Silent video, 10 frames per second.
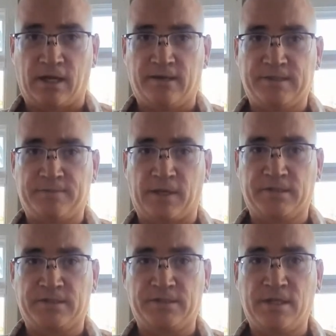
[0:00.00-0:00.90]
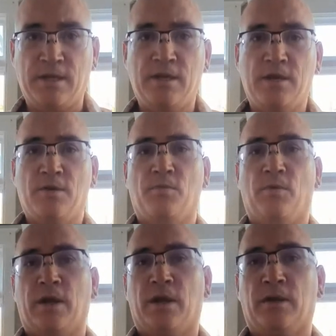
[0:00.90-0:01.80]
higher spaces
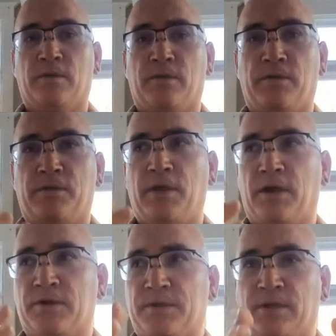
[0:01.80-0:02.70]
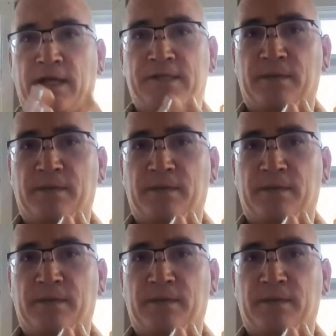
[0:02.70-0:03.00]
where there's less